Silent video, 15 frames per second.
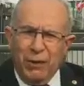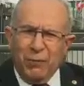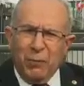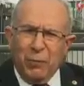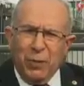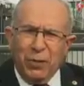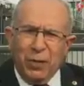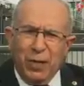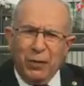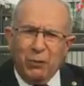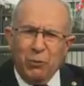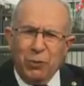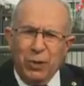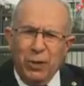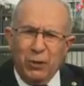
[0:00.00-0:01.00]
government
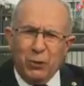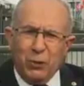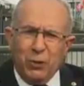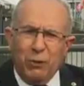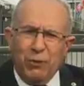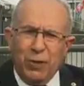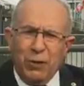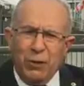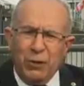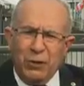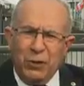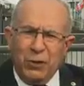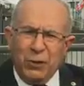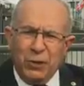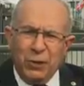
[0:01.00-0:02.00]
had to take a sovereign
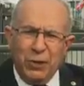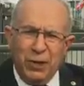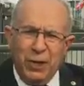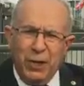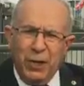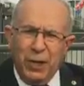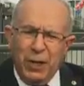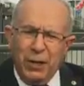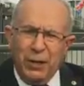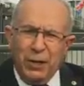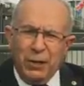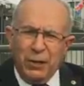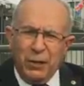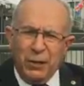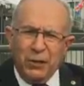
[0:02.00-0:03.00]
decision, and
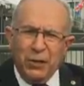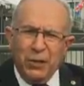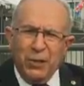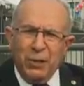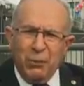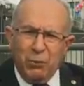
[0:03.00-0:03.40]
that is